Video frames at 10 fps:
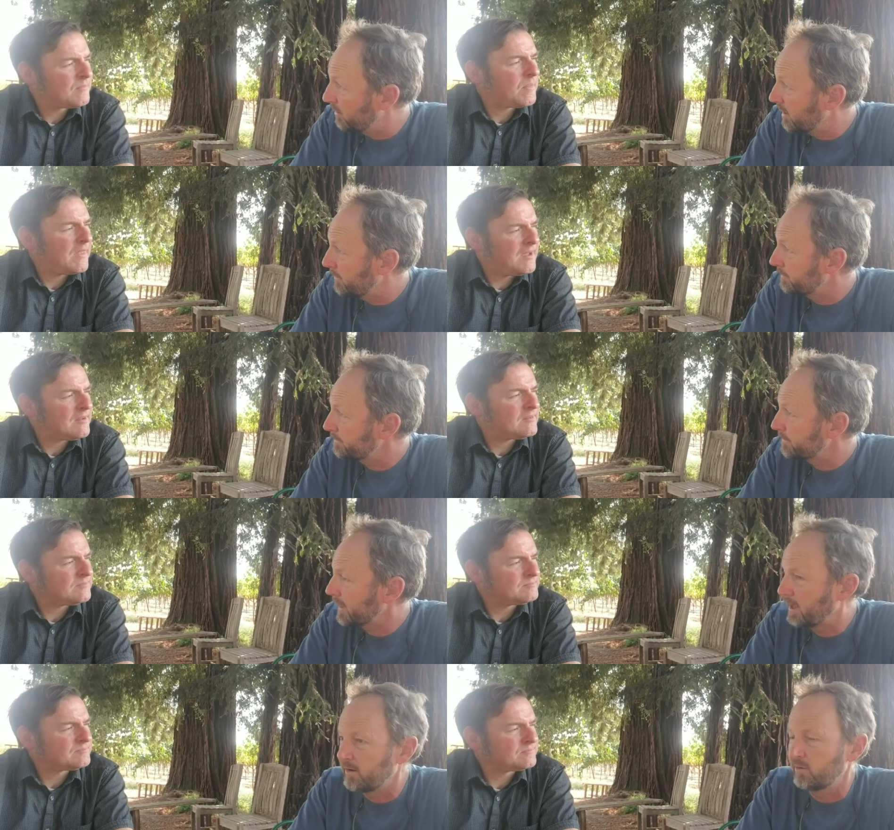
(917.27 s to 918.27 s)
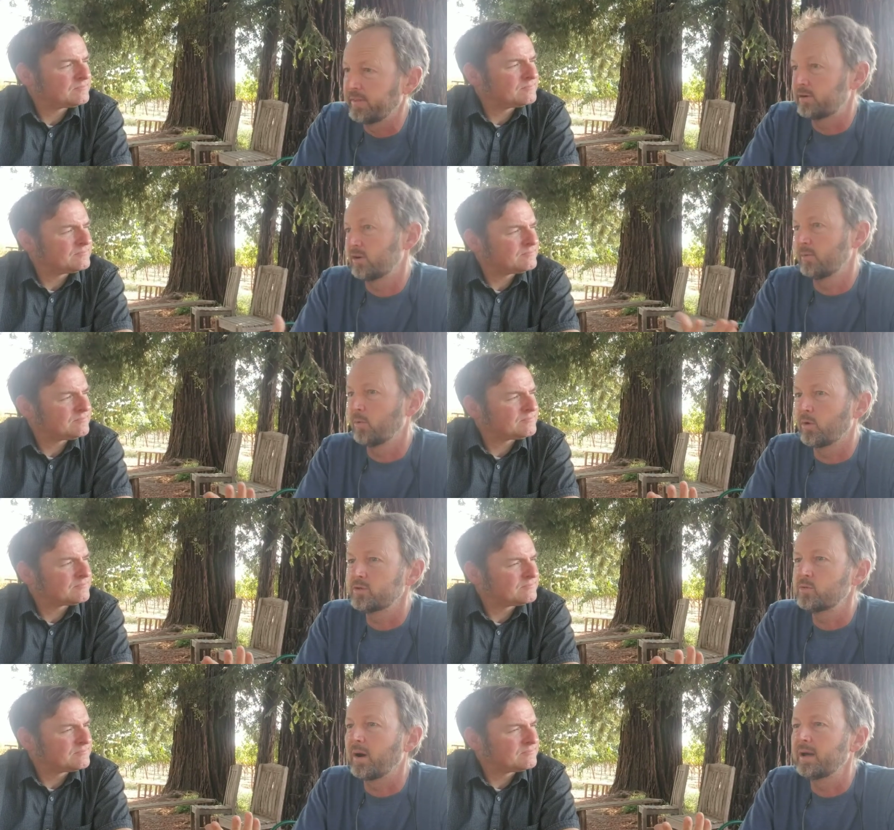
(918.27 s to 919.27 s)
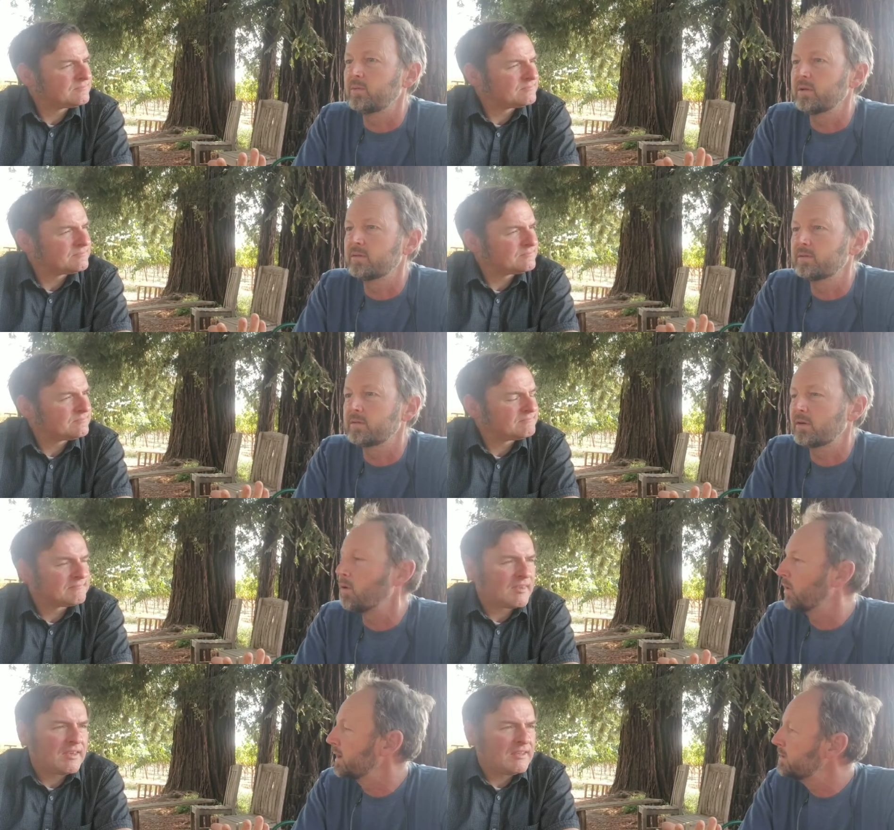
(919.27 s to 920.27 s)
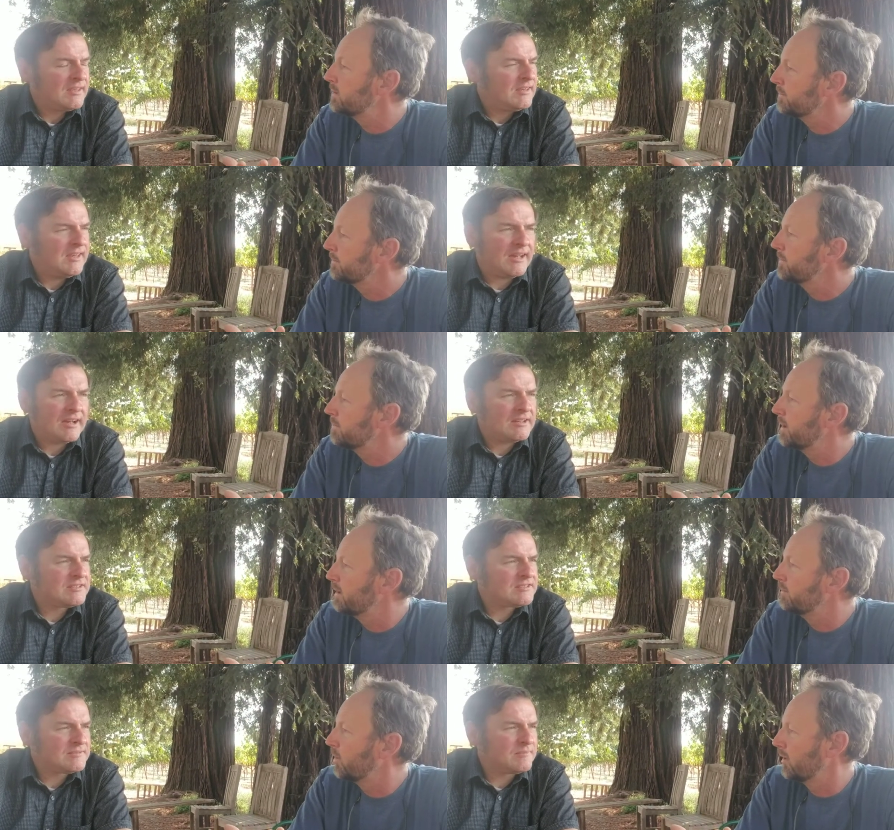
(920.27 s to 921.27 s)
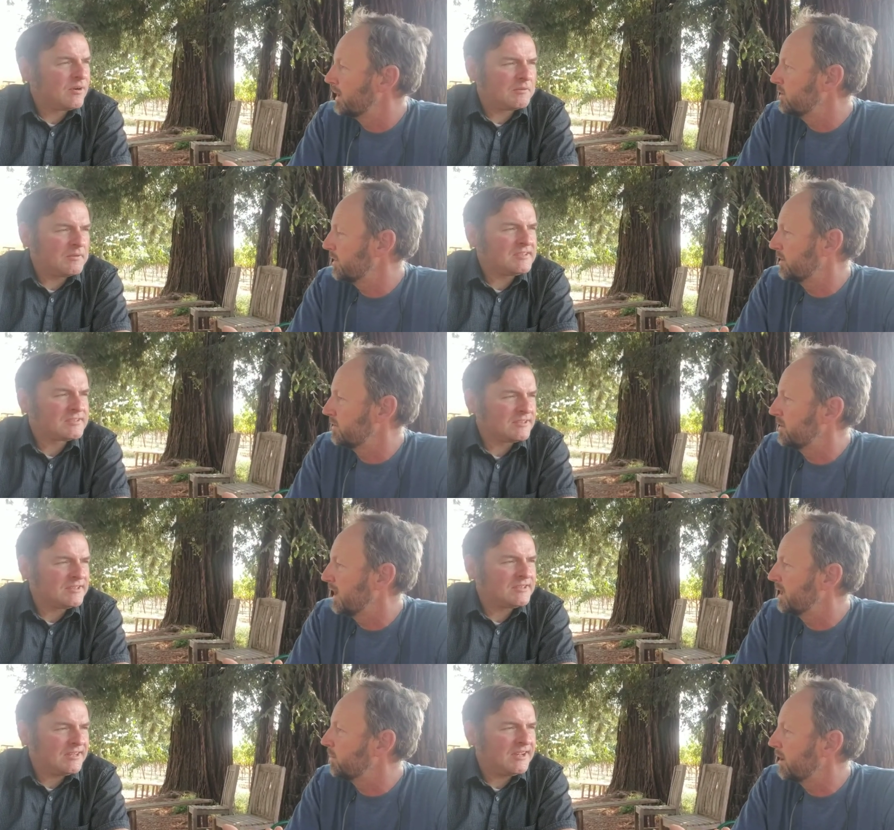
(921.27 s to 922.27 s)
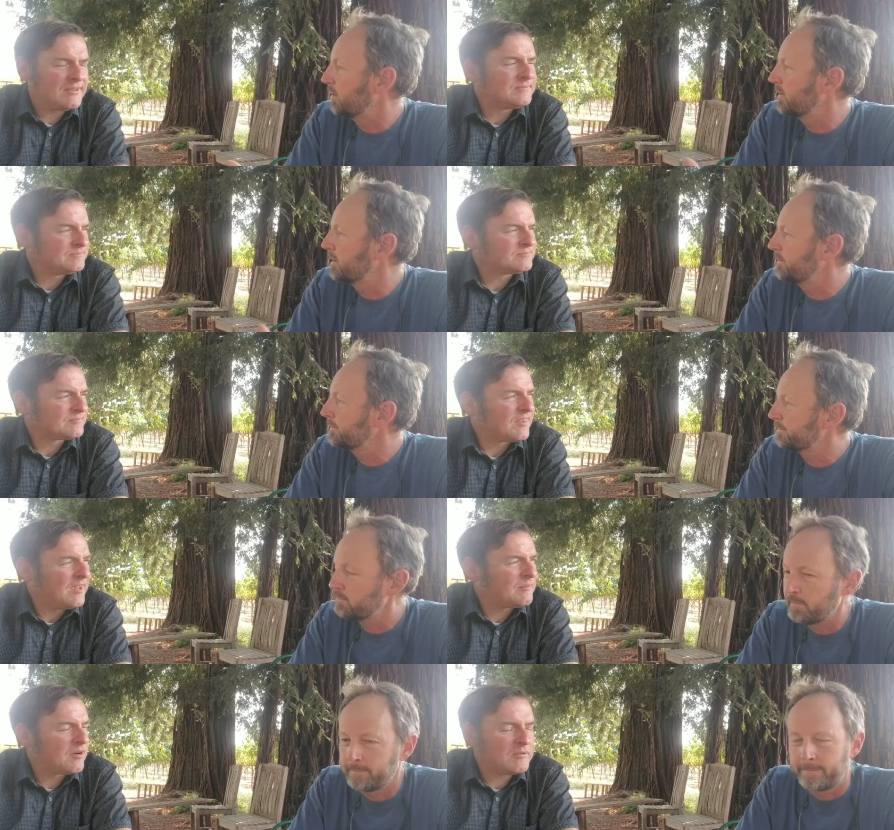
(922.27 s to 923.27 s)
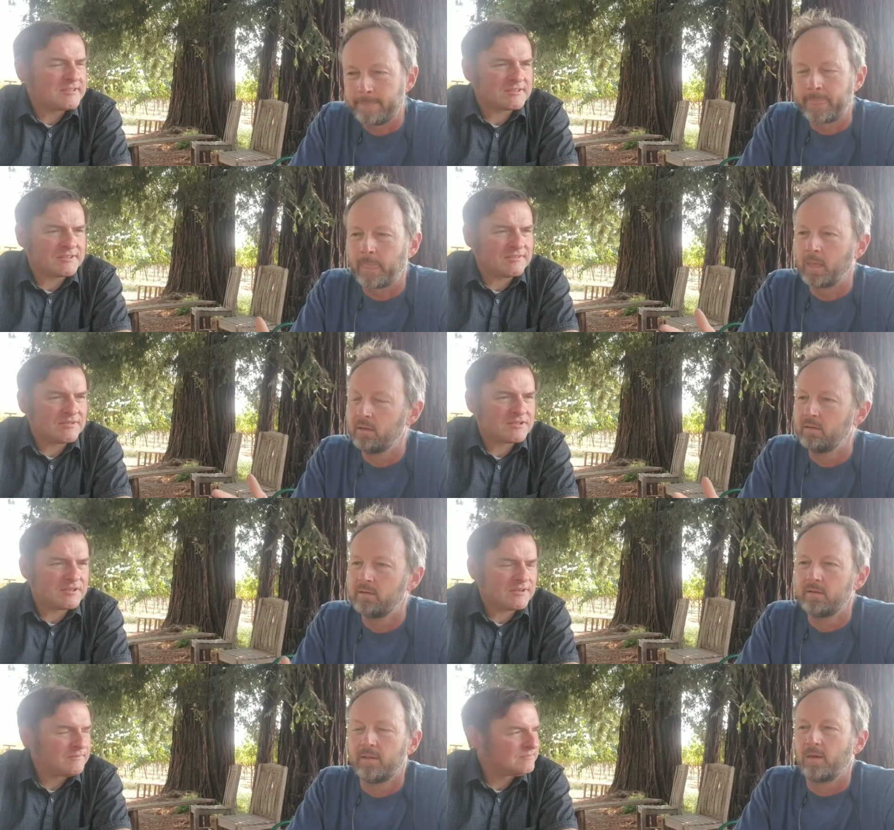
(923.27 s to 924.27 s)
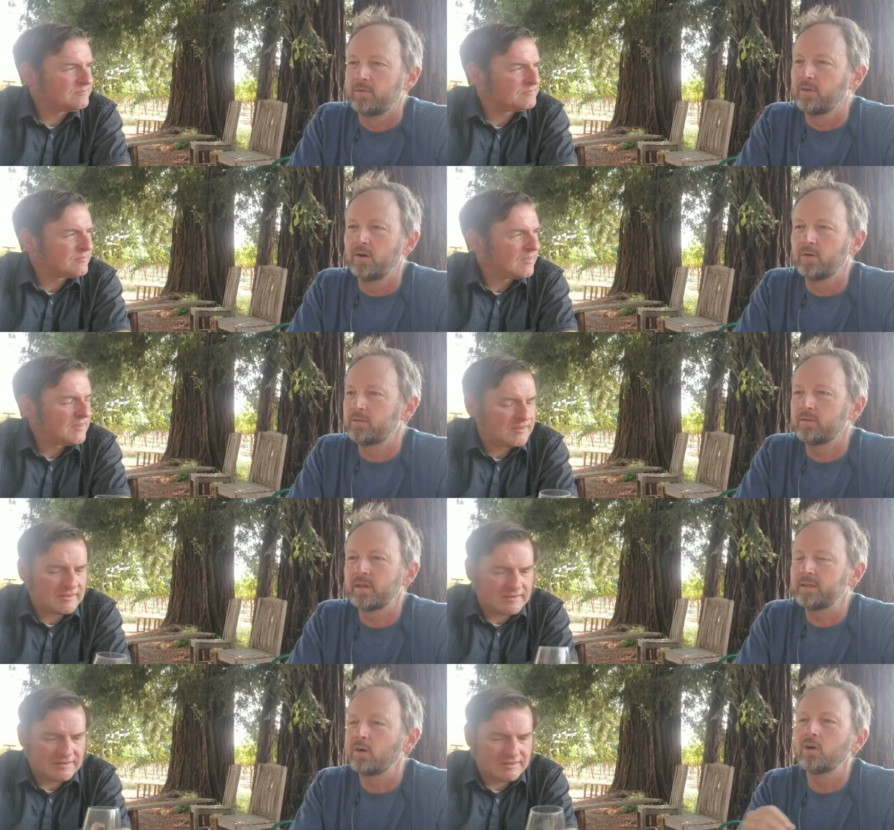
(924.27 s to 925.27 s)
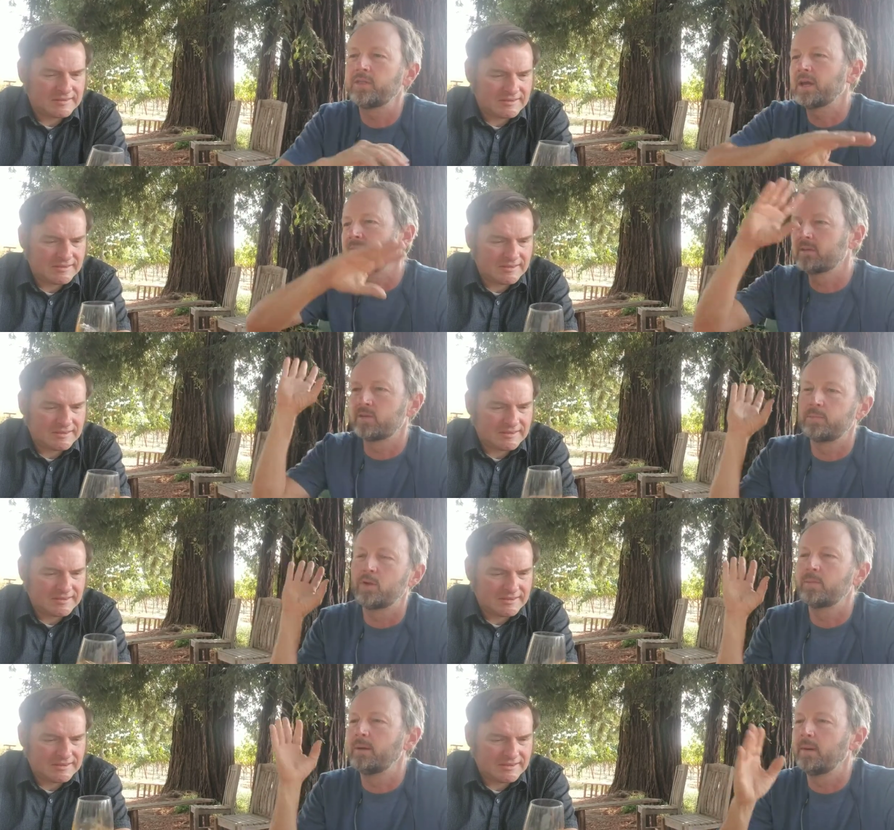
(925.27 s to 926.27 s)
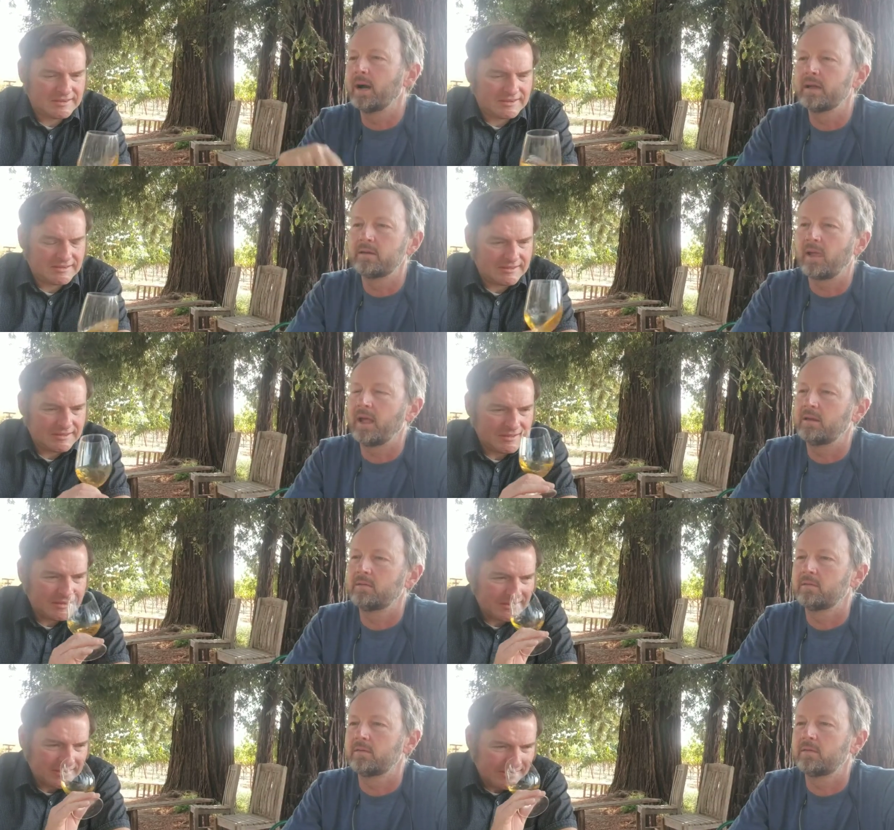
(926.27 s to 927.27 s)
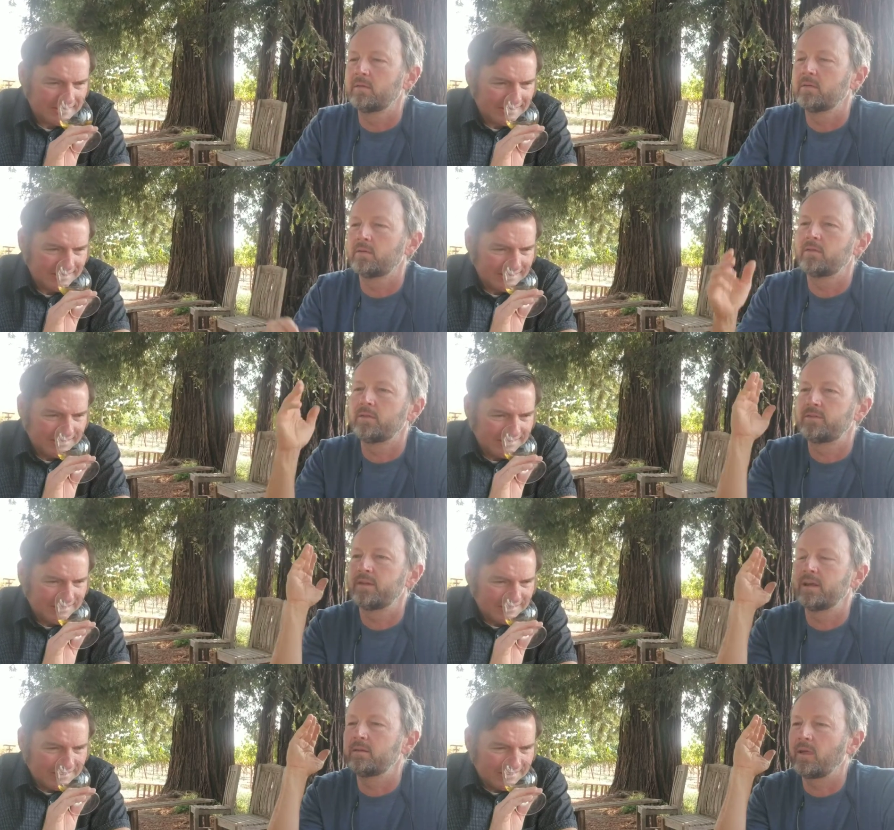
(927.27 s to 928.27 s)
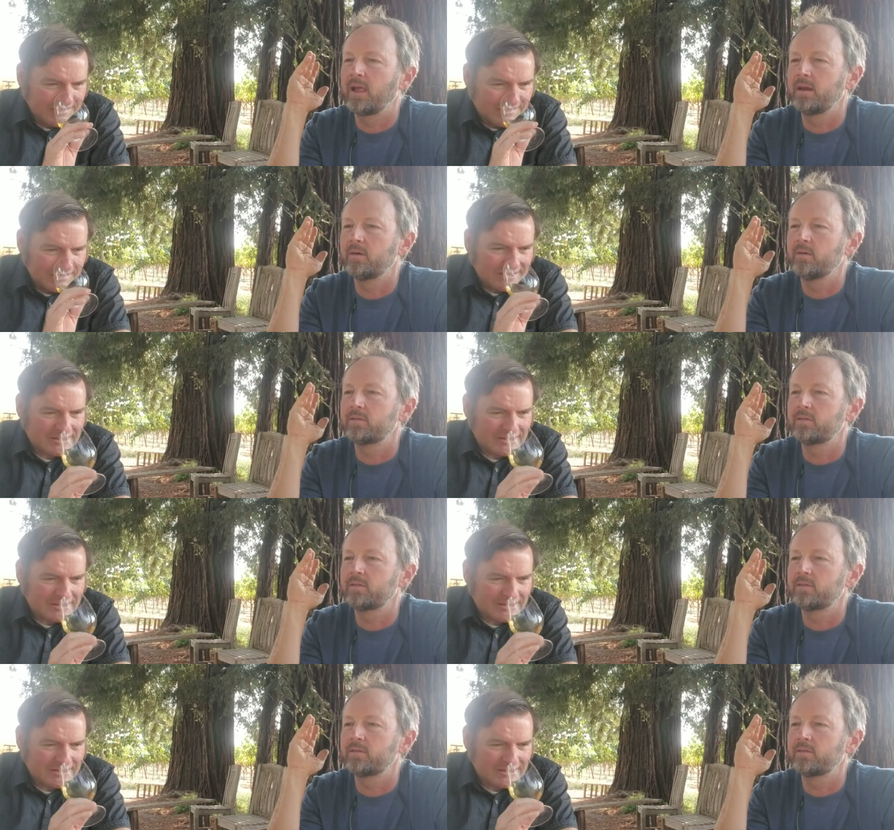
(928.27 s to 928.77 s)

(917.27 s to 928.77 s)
Speaker 1: right? Yeah. I don't know when the term orange wine was coined. Yeah, it's more, more recently. Yeah. Probably.
Speaker 2: Yeah, more recently for sure.
Speaker 1: So it was just like the whole thing about this blew my mind and set and it was